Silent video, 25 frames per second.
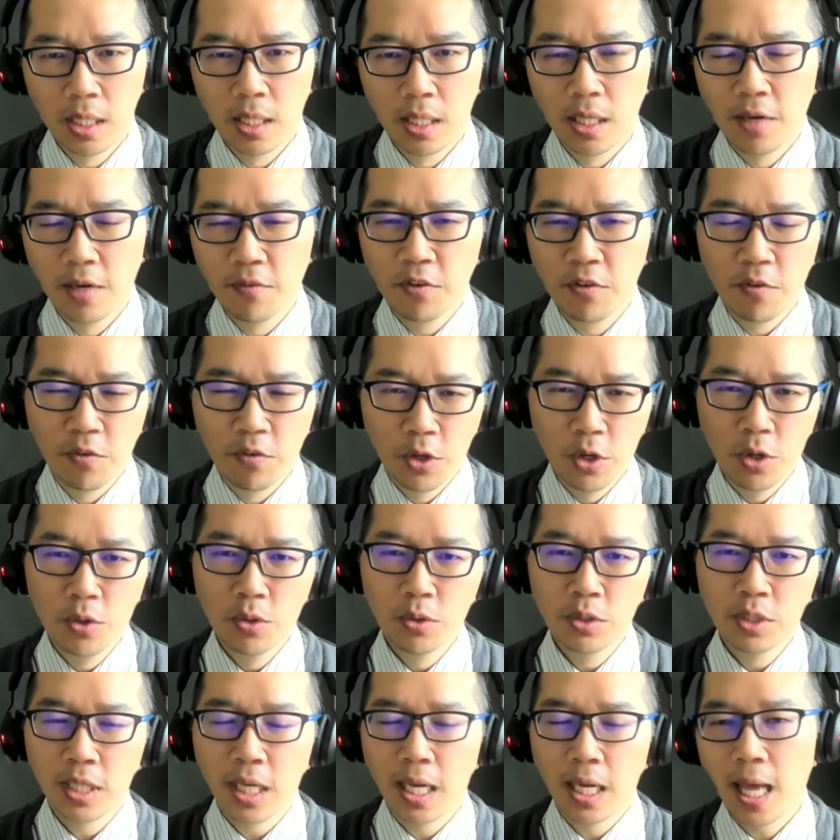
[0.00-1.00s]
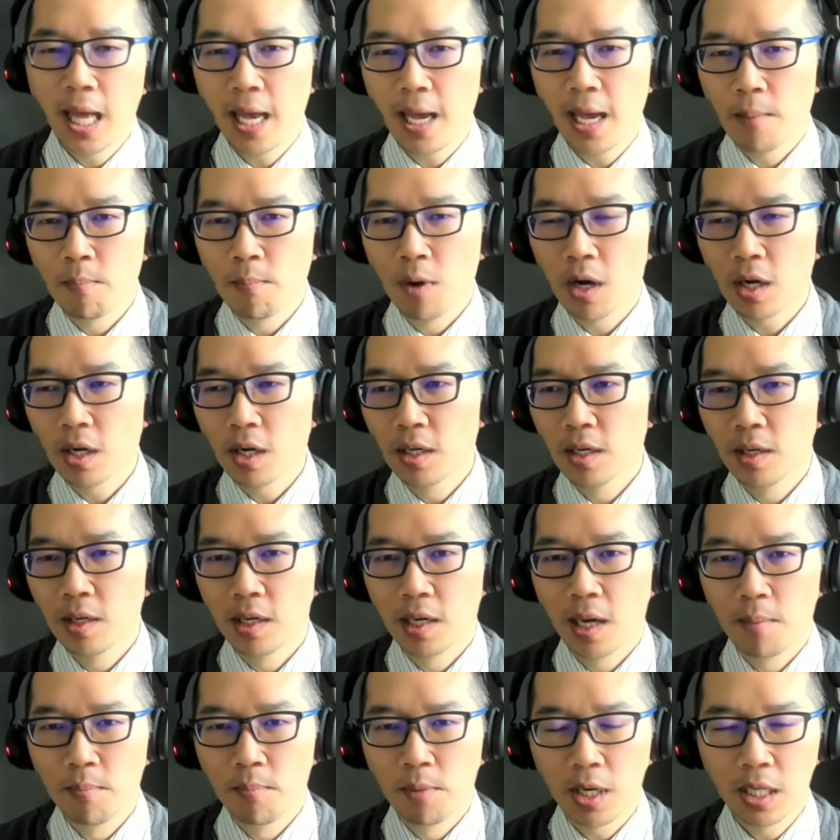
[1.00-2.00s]
If you said, hey, I'm not
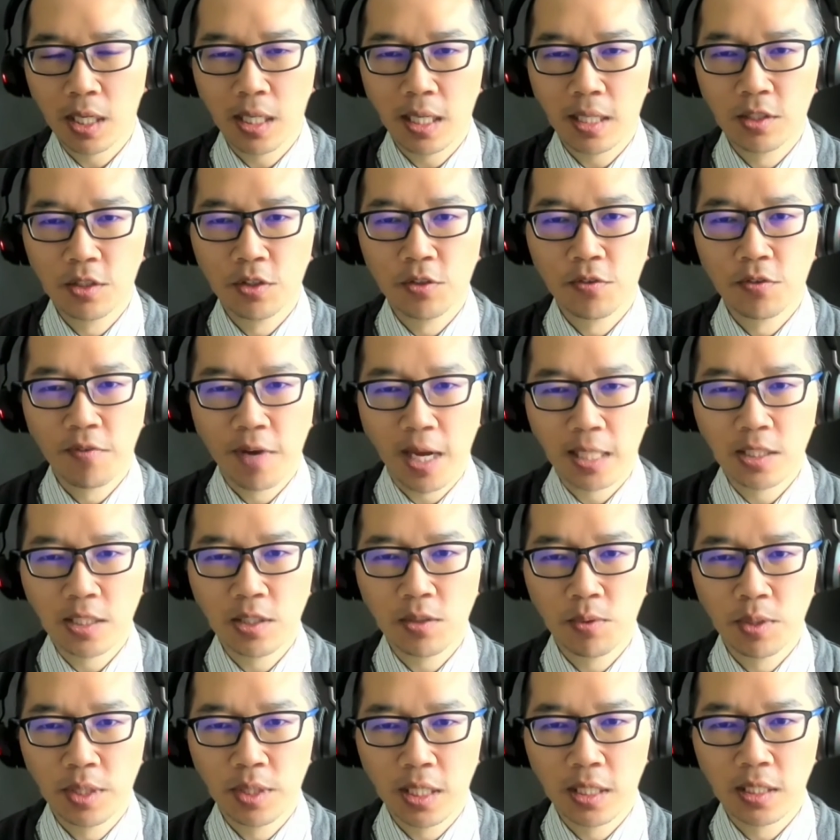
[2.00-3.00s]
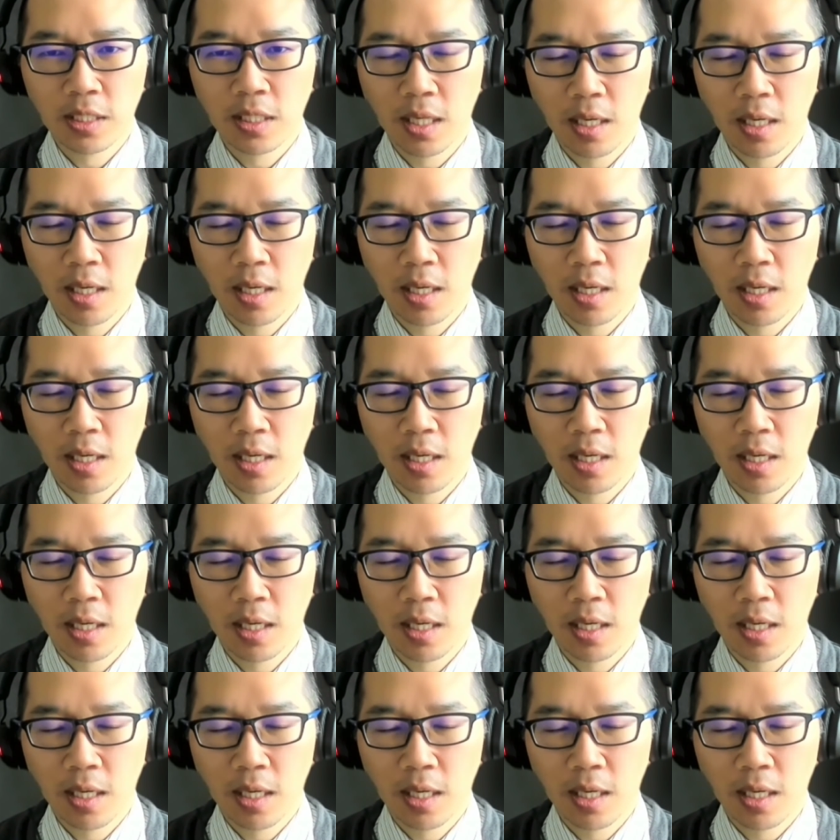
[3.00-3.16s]
gonna get too fancy with this,